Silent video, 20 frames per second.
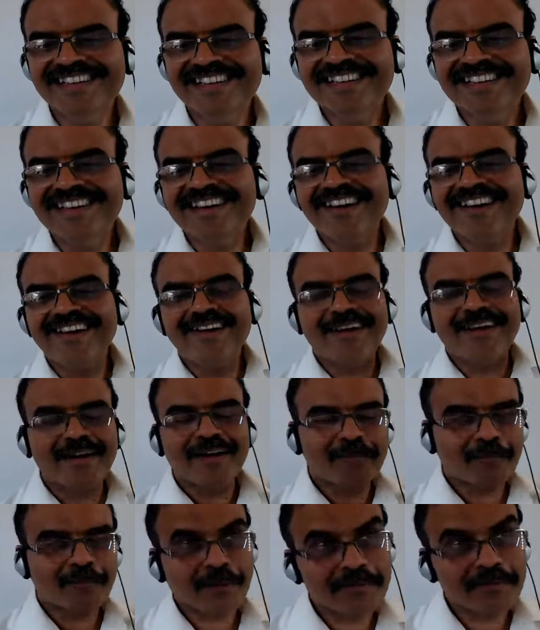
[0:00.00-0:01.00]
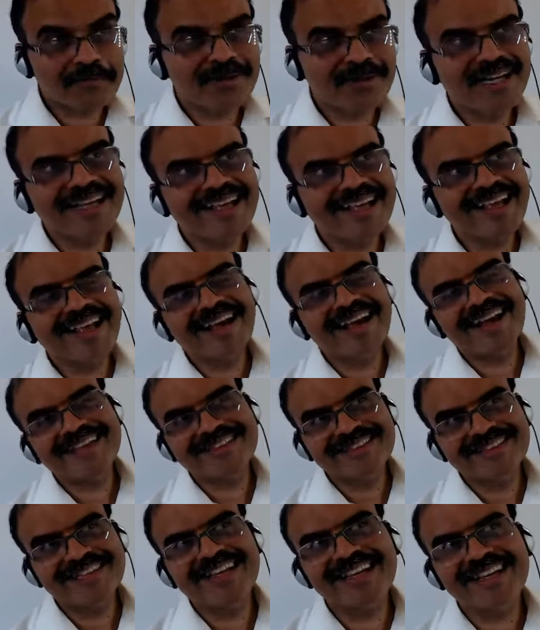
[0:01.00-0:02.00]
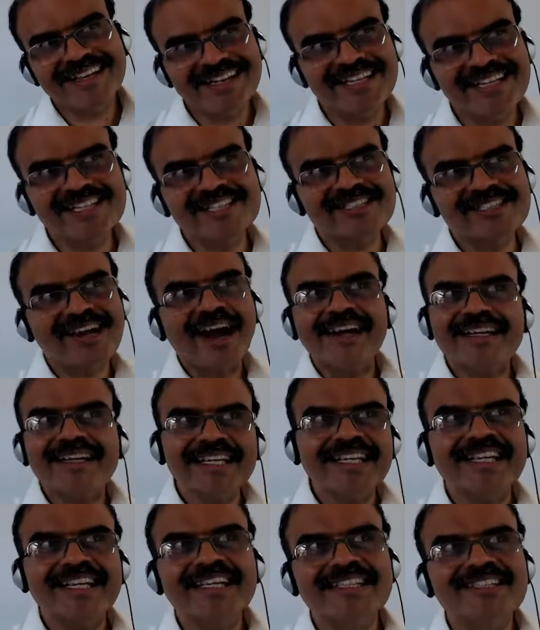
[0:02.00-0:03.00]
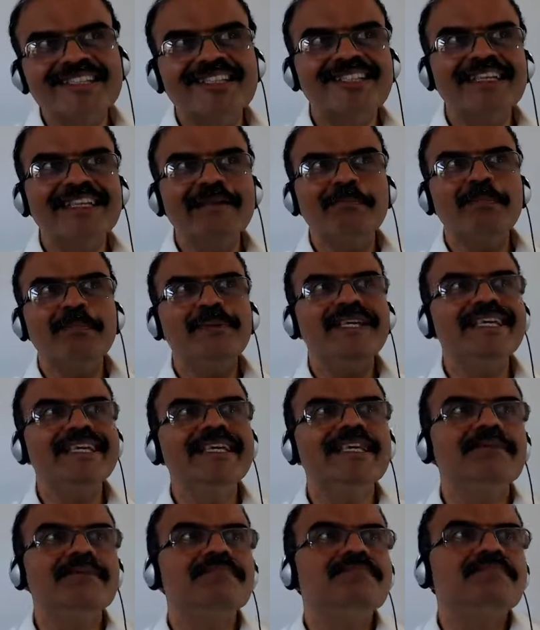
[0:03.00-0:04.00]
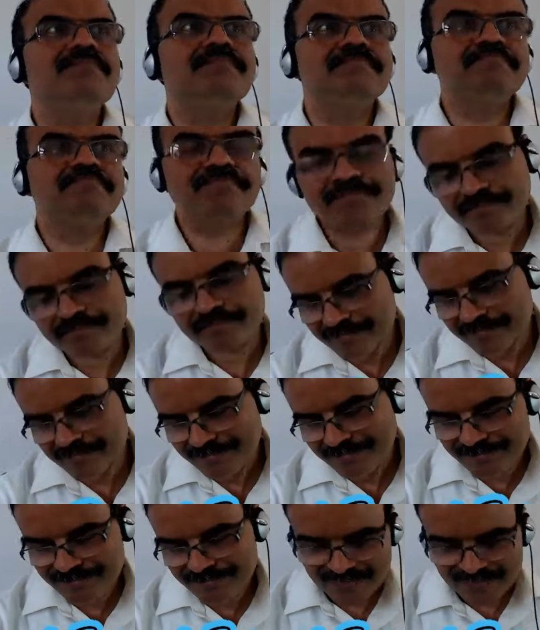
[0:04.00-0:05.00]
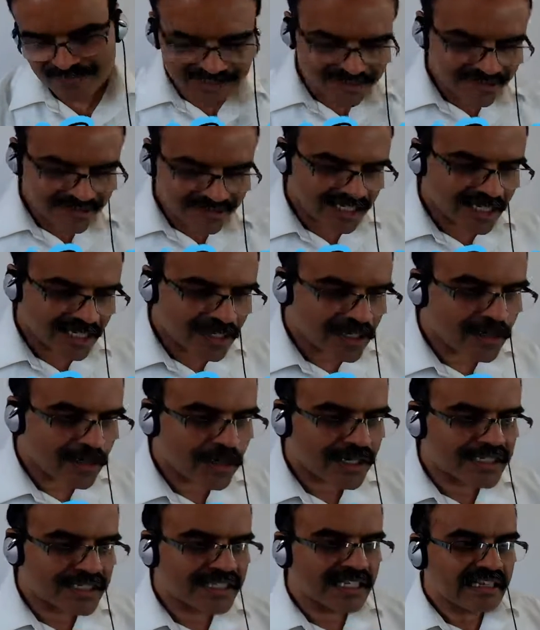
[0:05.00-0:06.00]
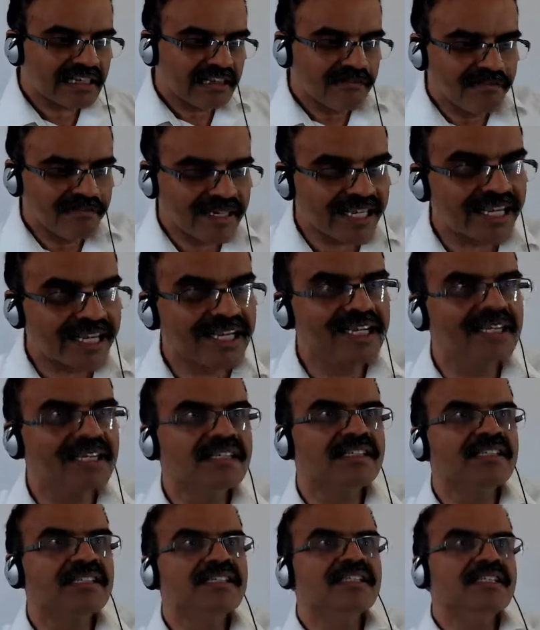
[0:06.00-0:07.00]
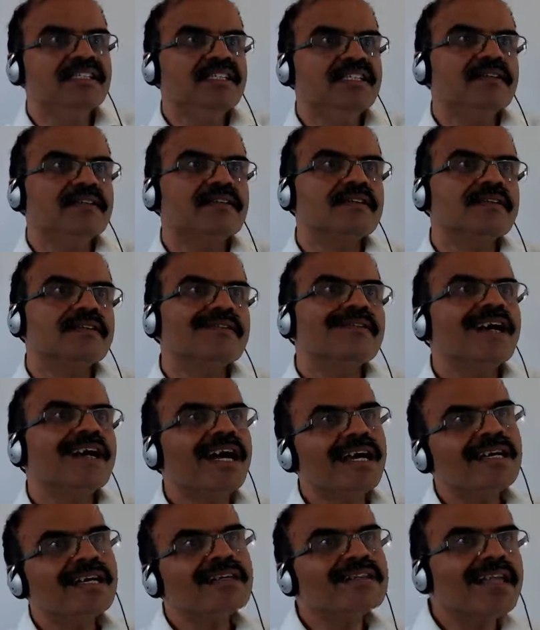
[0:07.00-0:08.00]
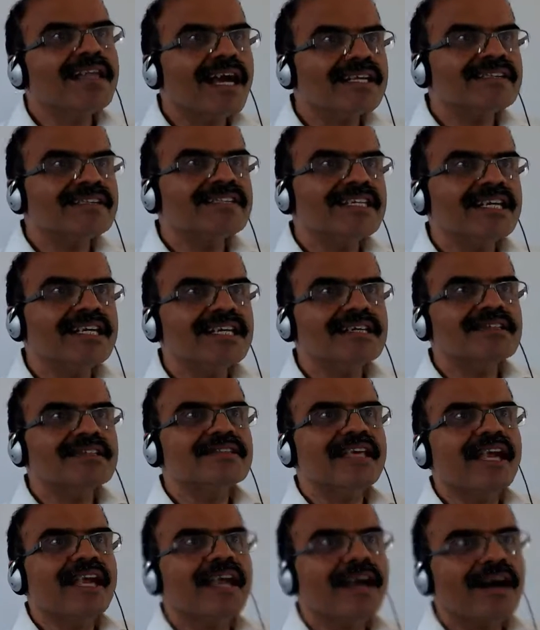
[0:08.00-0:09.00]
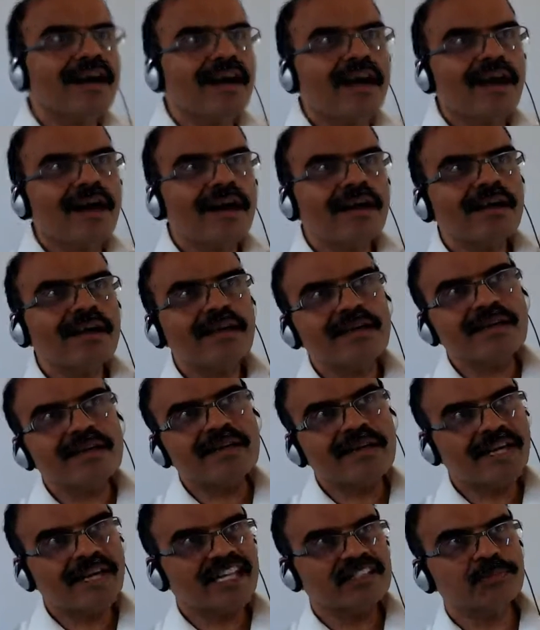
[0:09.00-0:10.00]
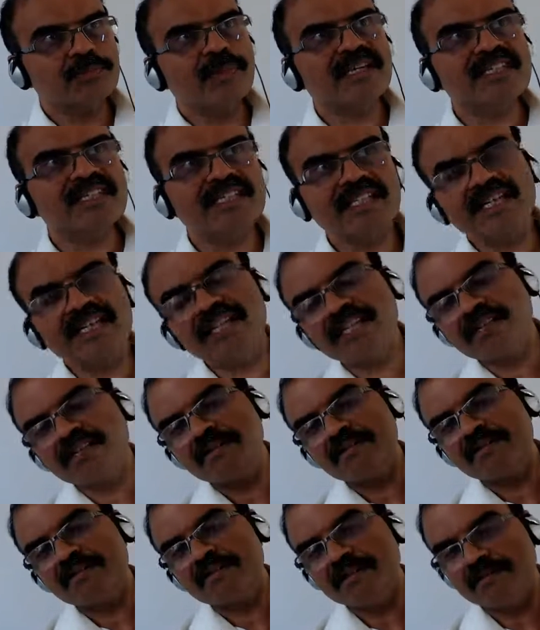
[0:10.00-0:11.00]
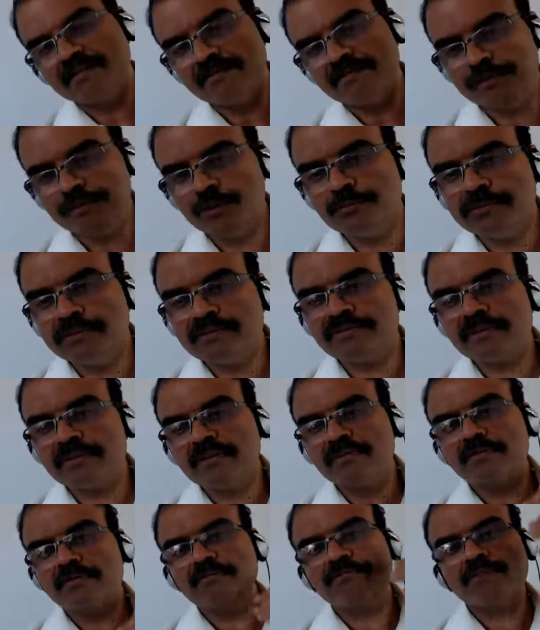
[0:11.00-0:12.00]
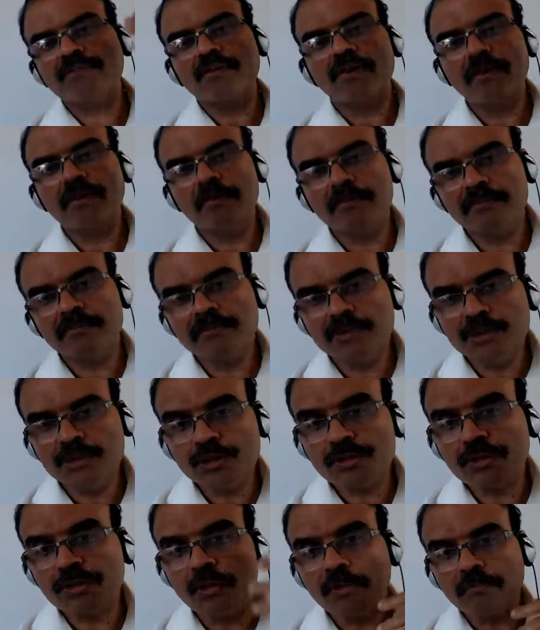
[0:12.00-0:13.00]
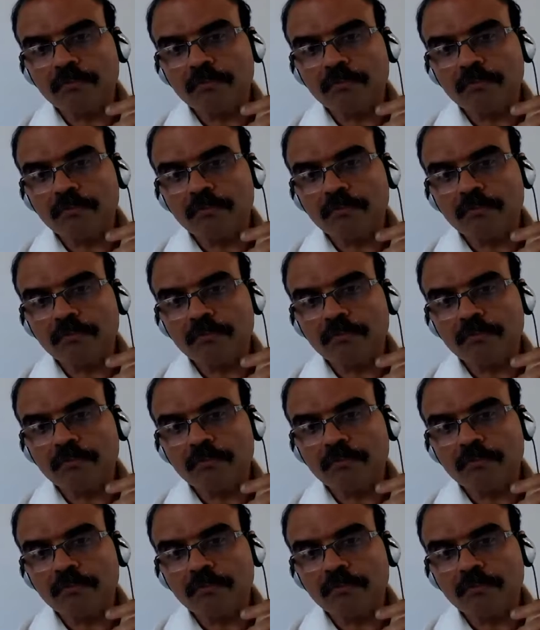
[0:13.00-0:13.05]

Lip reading: Or probably, I think it is starting at 3 p.m., 3 o'clock in the evening. And I think they are expecting few people from Europe.